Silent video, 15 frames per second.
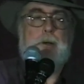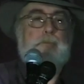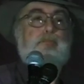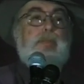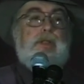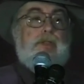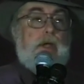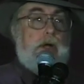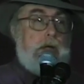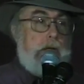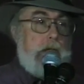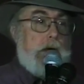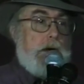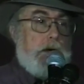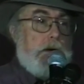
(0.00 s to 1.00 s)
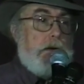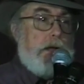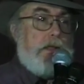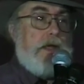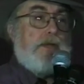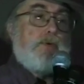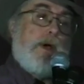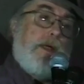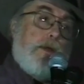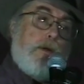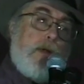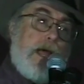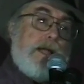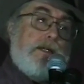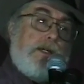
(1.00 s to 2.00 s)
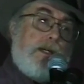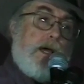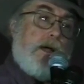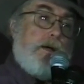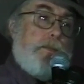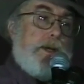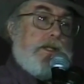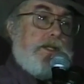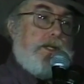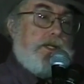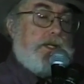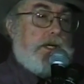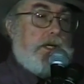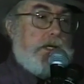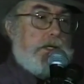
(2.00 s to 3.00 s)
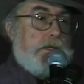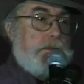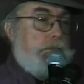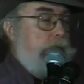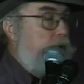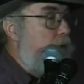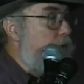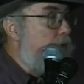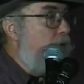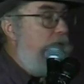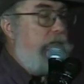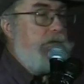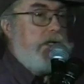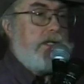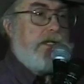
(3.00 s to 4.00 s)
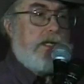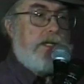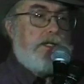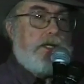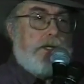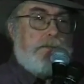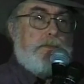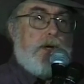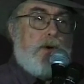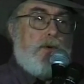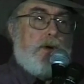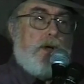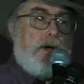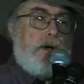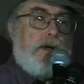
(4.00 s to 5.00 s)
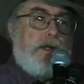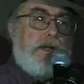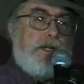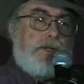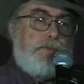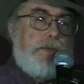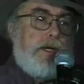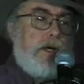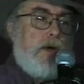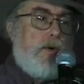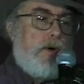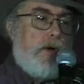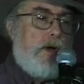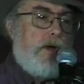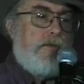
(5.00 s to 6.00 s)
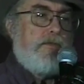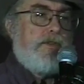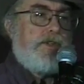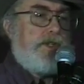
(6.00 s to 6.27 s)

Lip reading: But they're here, and that's why they don't like to talk about these things. But there's obviously something going on, and it's been going on for